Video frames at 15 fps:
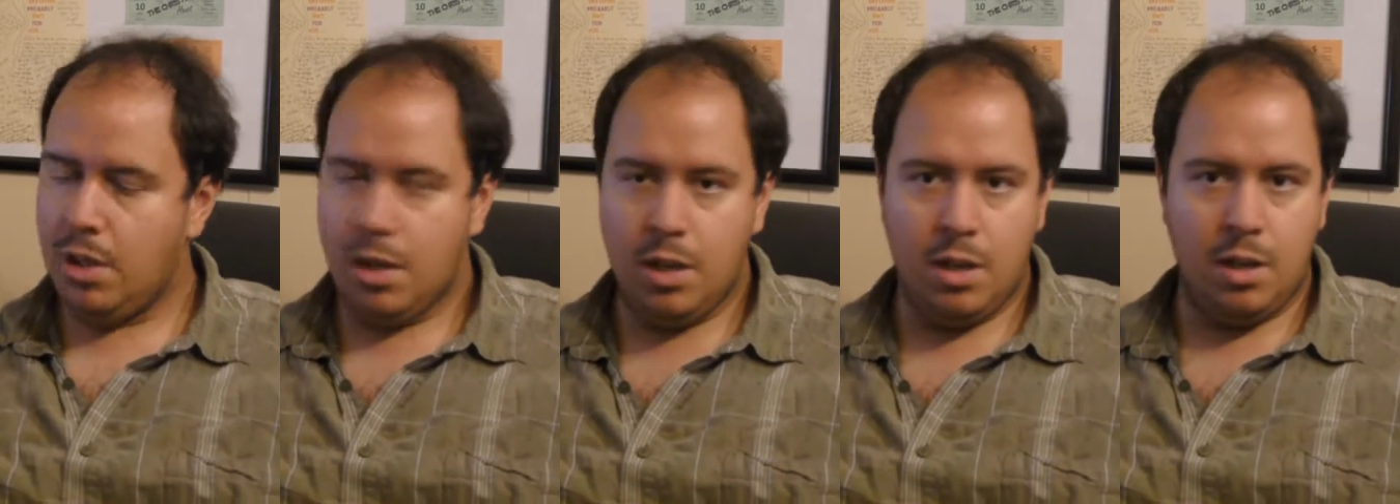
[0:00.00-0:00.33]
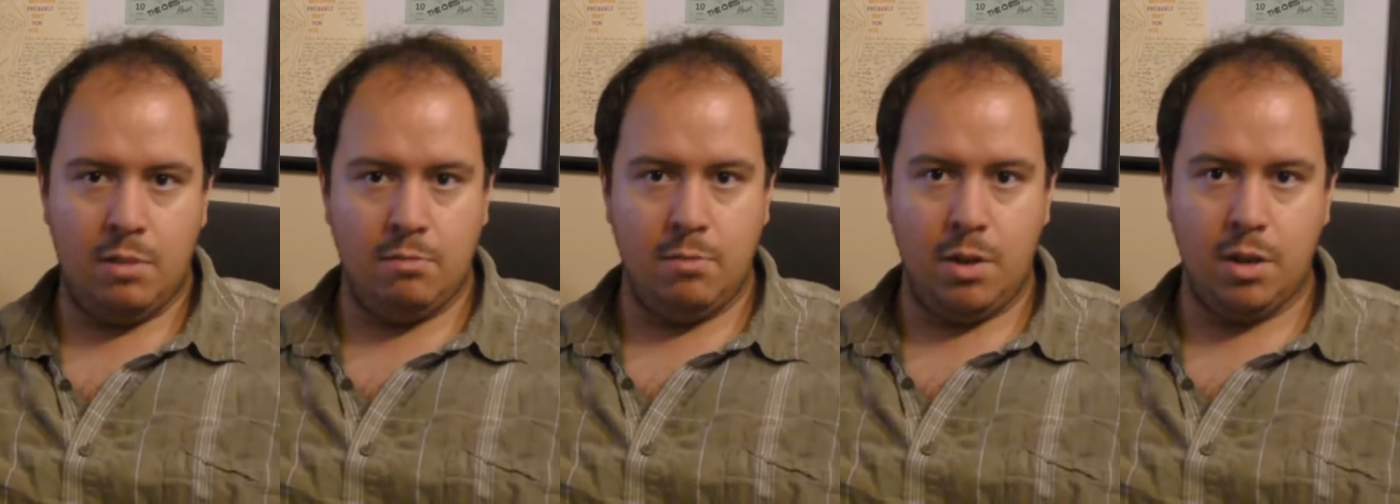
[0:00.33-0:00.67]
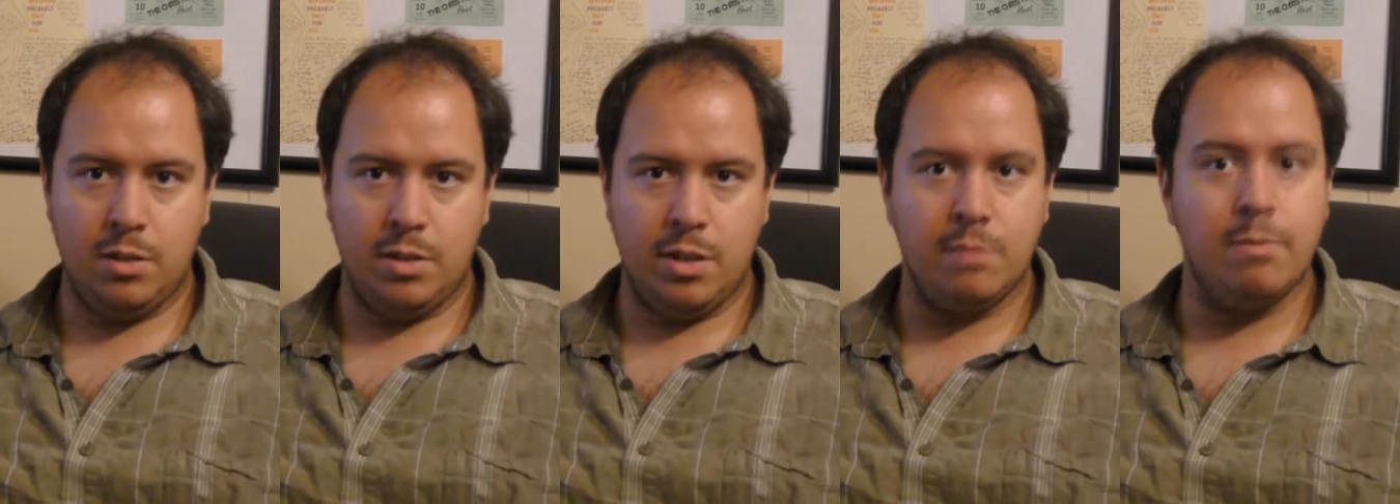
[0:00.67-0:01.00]

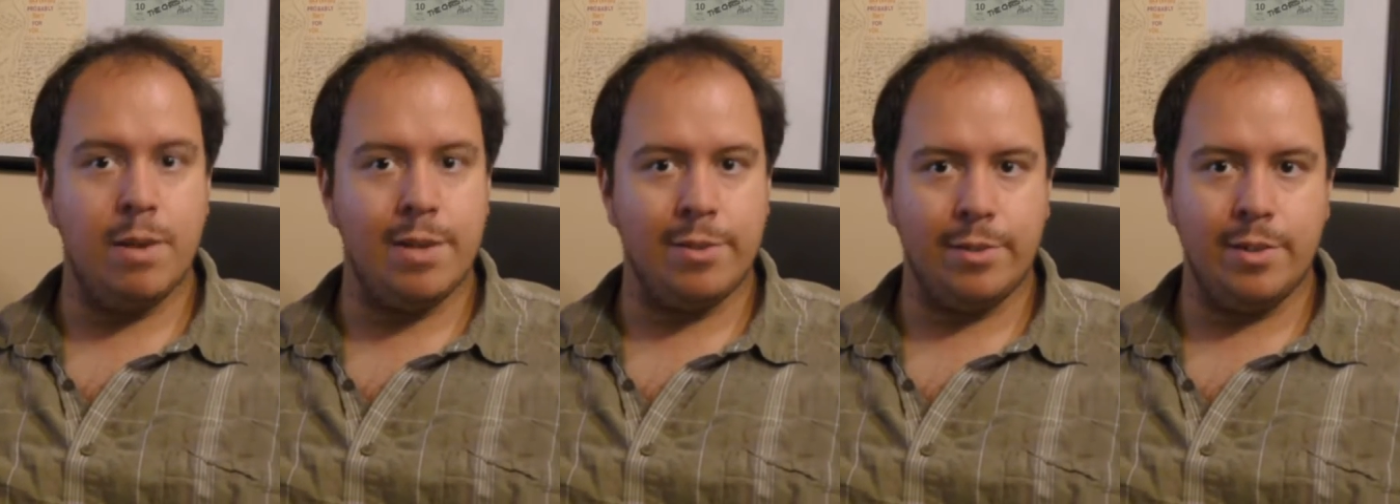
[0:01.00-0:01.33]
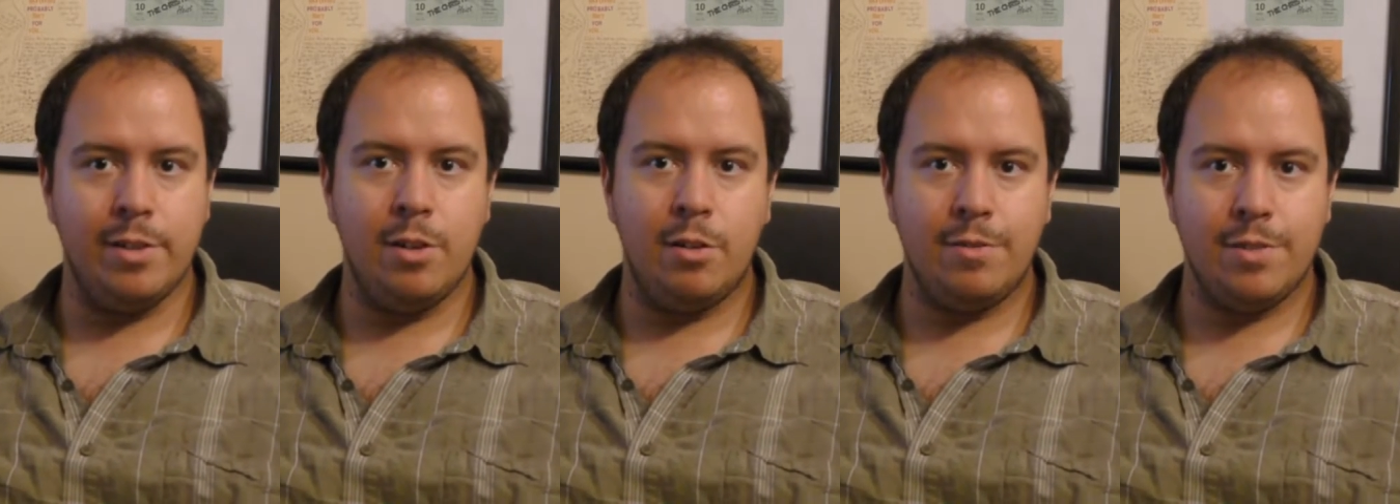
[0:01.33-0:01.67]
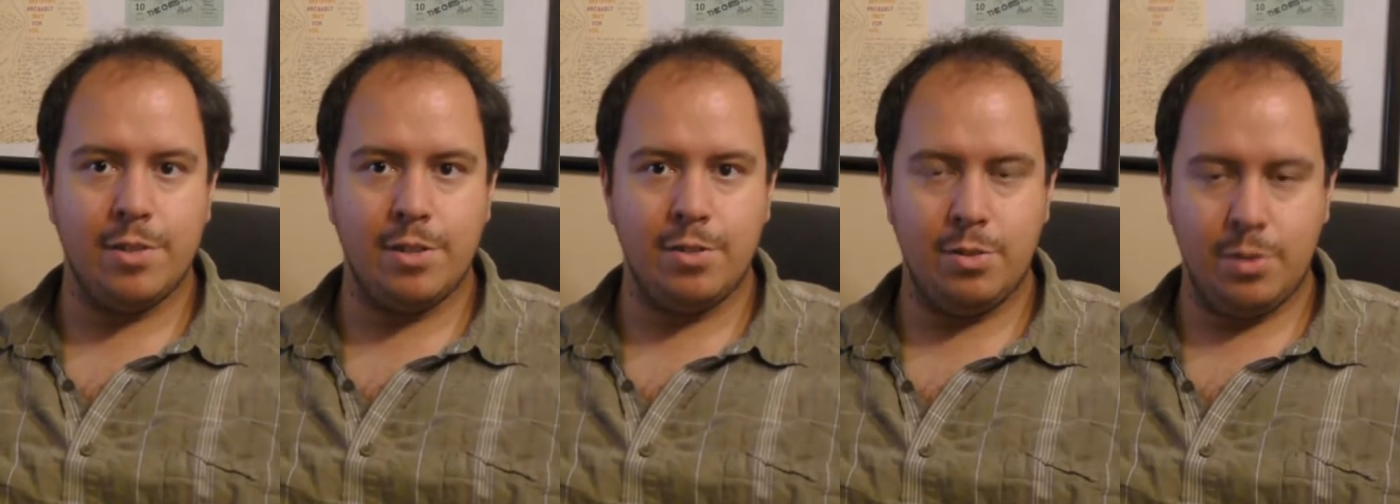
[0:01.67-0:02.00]
are done better in
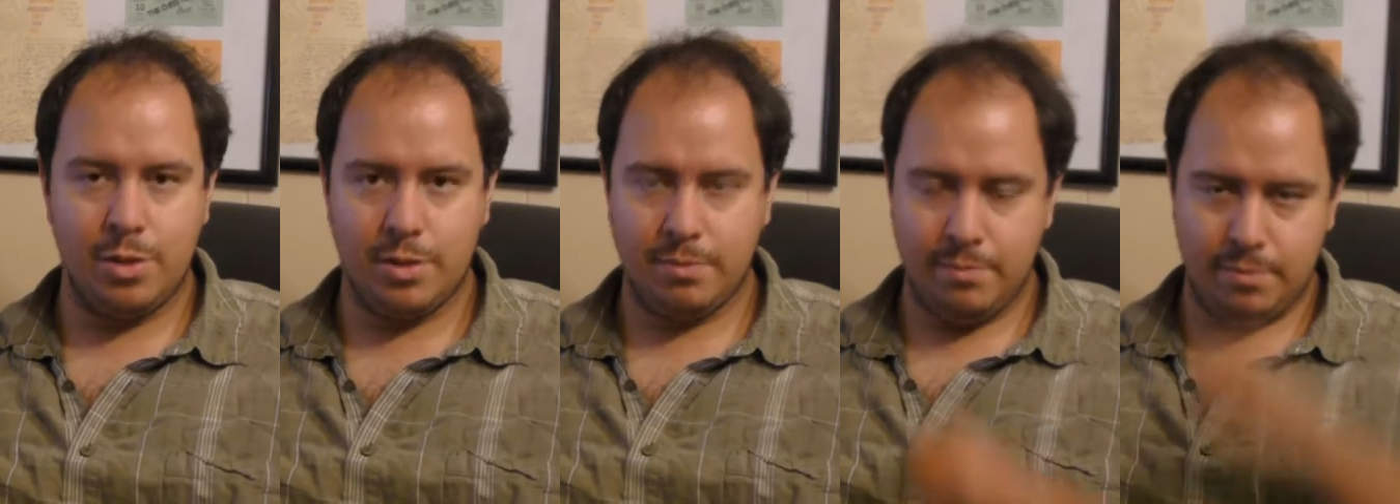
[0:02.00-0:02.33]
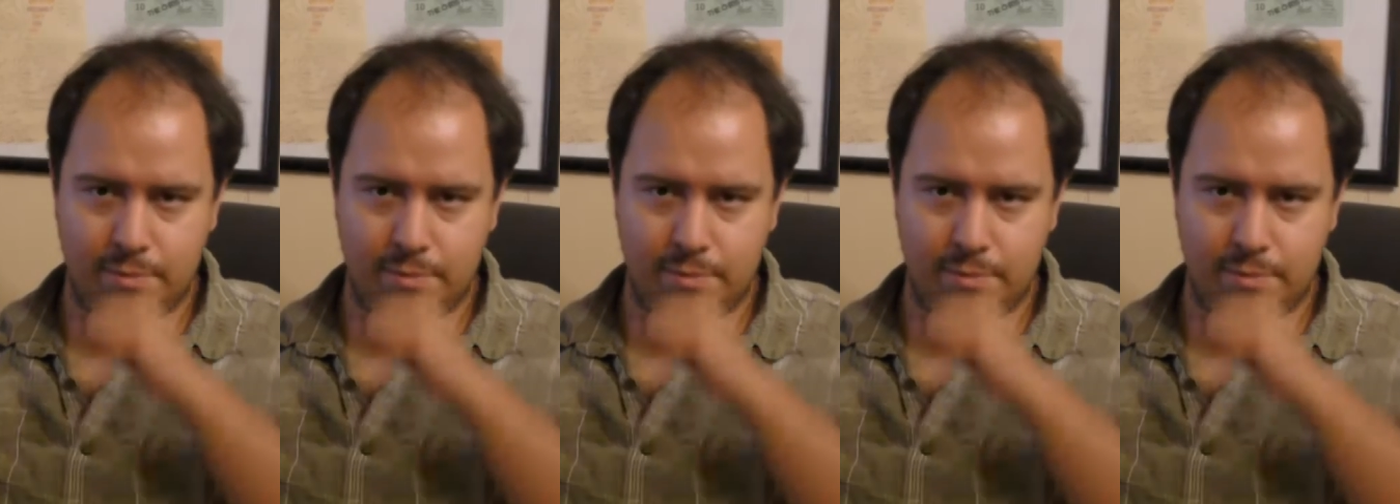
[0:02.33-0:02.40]
Elvis On Tour.